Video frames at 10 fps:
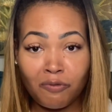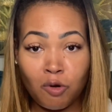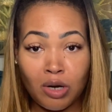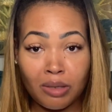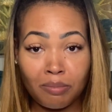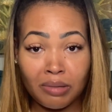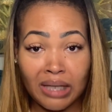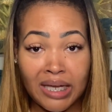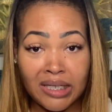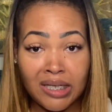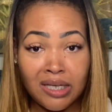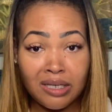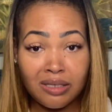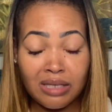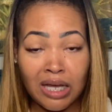for lady
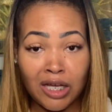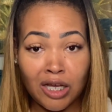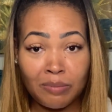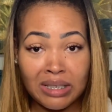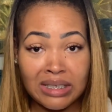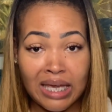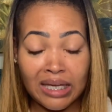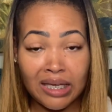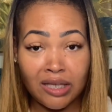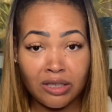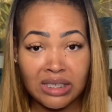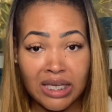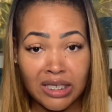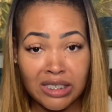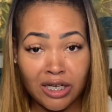The
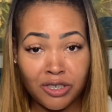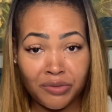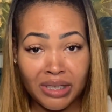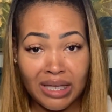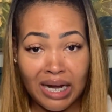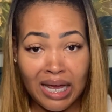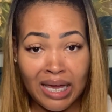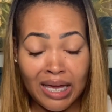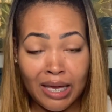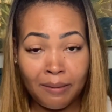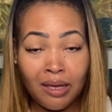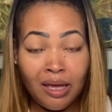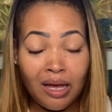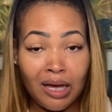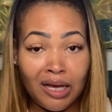second surgery that I had,
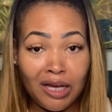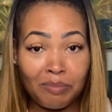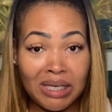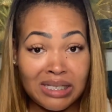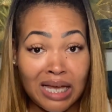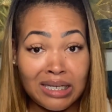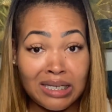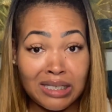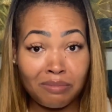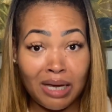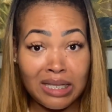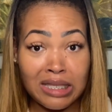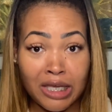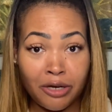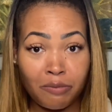because I needed somebody
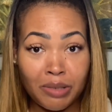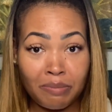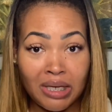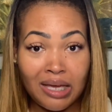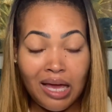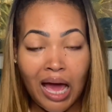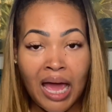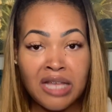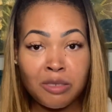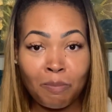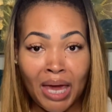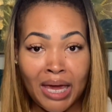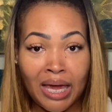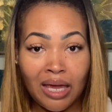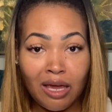there with me, I had to
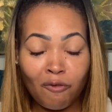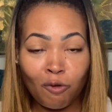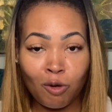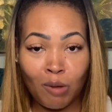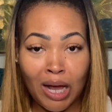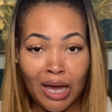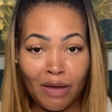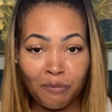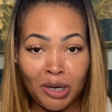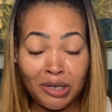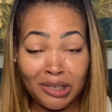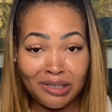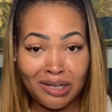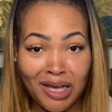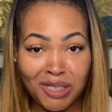pay for a ride for her to
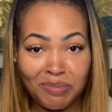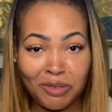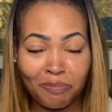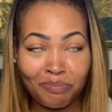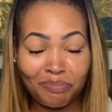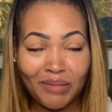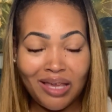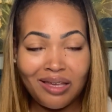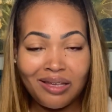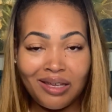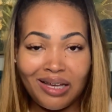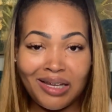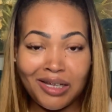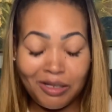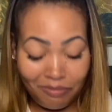get hospital.
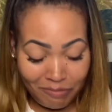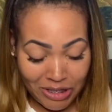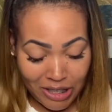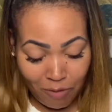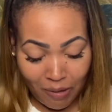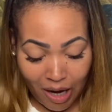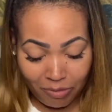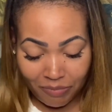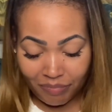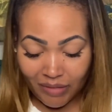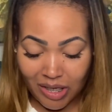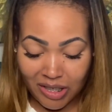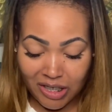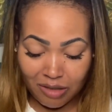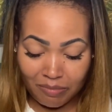Which no problem.
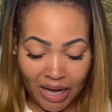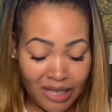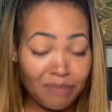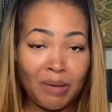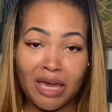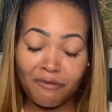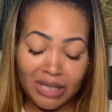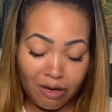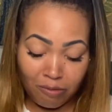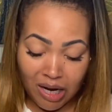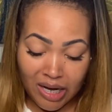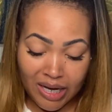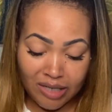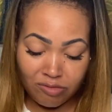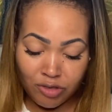I had to pay for that
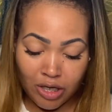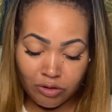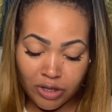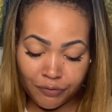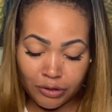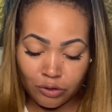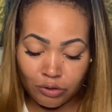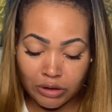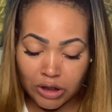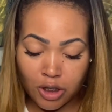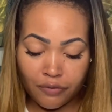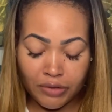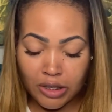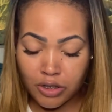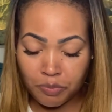ride, you know, different little
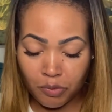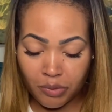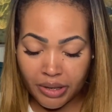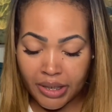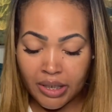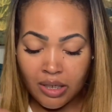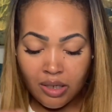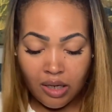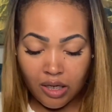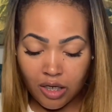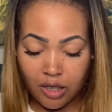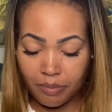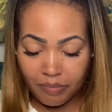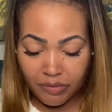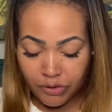stuff, Neosporin,
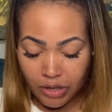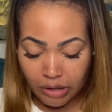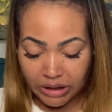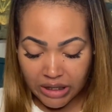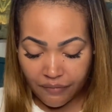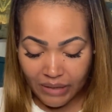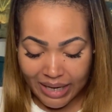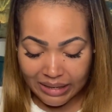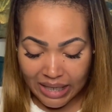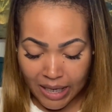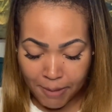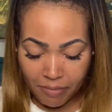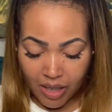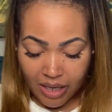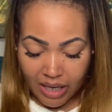you know, stuff like that.